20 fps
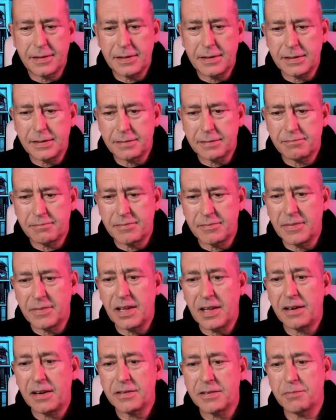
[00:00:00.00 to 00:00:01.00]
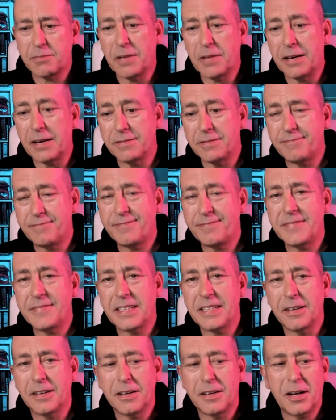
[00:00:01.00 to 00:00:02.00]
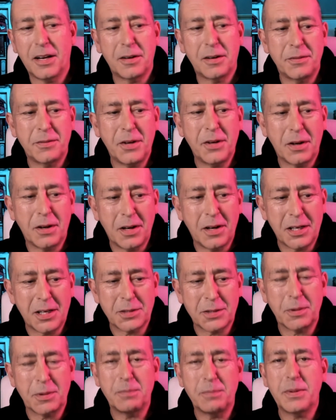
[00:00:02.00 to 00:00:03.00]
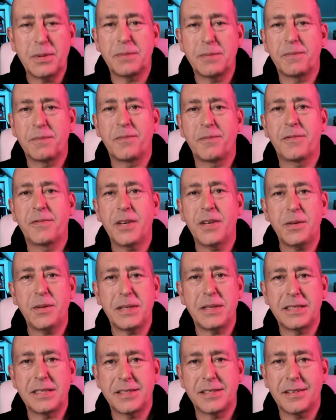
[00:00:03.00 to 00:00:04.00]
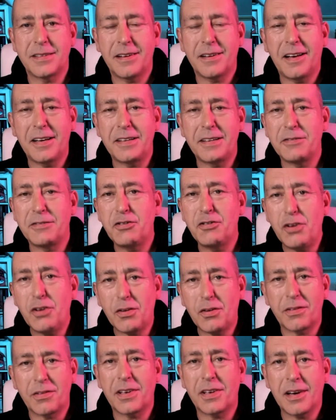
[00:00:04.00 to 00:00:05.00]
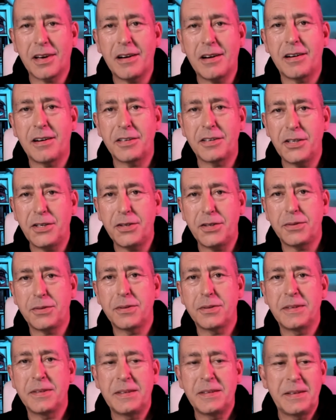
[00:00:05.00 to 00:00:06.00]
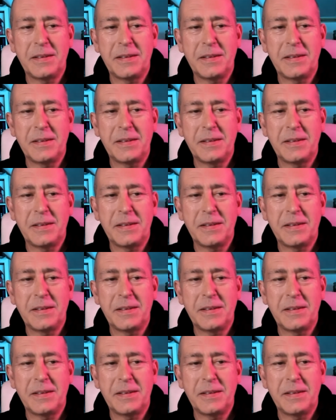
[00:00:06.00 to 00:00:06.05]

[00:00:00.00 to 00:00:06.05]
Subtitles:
this last, not last one, but fluids, like not the car, you